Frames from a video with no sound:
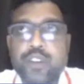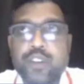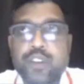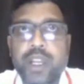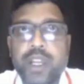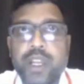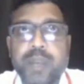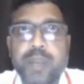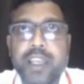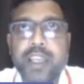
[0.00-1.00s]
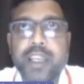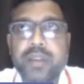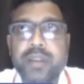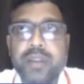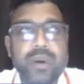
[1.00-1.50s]
short
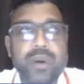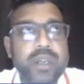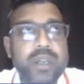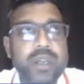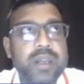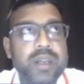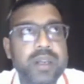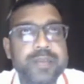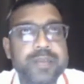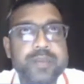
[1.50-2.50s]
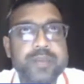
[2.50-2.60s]
explanation about the